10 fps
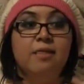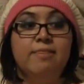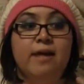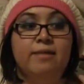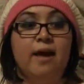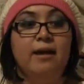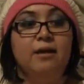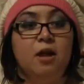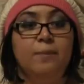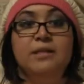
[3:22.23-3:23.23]
that the
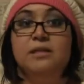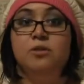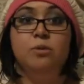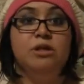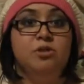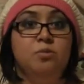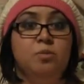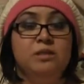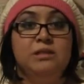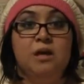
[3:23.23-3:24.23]
economic situation
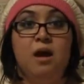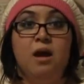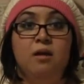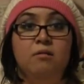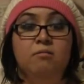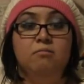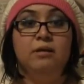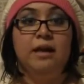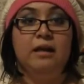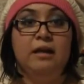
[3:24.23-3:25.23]
was not
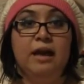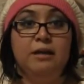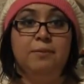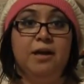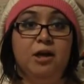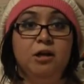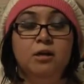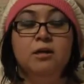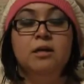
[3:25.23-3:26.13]
getting any better,